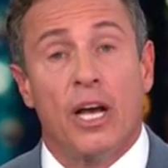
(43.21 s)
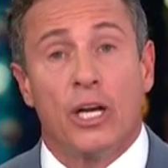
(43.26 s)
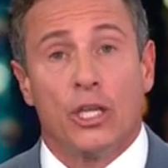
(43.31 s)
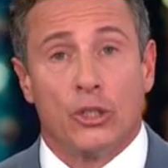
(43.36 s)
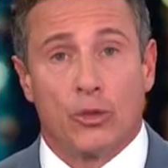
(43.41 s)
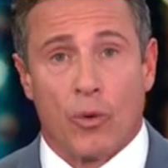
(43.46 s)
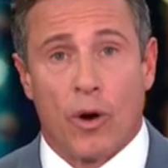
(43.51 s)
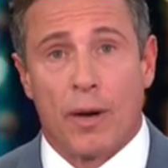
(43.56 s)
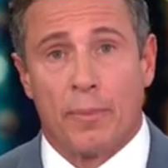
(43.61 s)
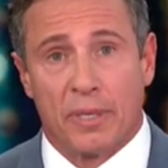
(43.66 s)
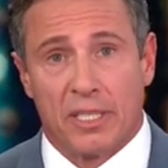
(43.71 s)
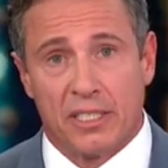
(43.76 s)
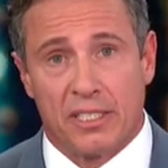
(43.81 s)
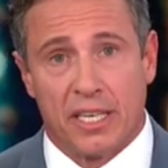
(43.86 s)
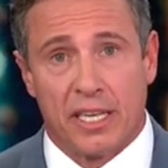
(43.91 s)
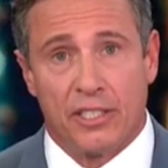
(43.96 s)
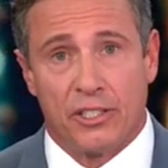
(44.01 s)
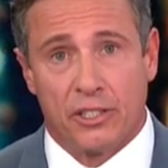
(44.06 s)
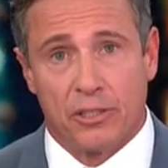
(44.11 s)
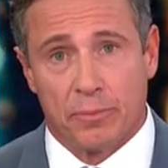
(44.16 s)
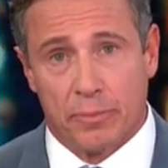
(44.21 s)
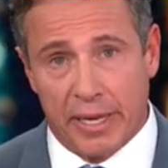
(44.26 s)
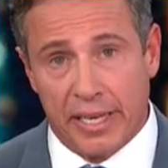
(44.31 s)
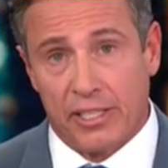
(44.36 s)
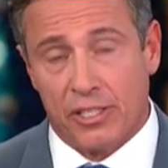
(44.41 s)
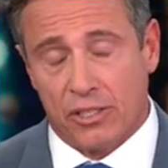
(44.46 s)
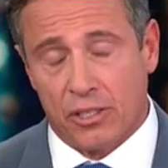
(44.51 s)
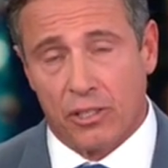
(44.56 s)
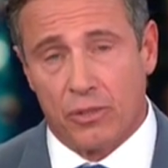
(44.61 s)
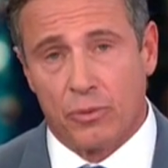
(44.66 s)
dramatization
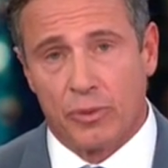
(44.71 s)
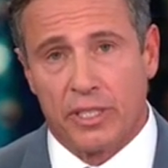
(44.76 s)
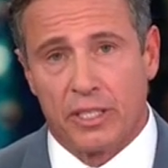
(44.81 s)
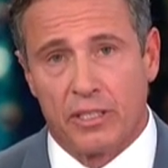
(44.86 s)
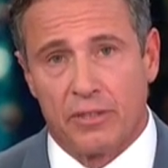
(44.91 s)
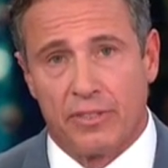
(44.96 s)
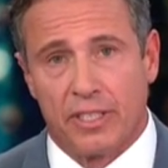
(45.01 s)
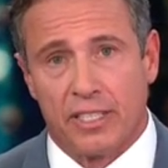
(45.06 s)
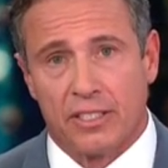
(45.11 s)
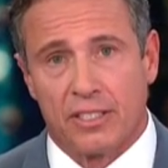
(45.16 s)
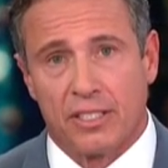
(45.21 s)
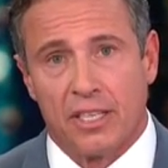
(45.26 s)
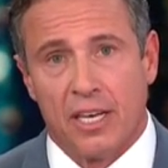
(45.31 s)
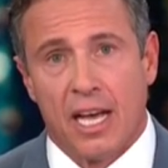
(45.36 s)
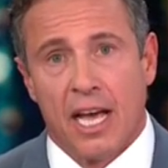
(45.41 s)
based on real events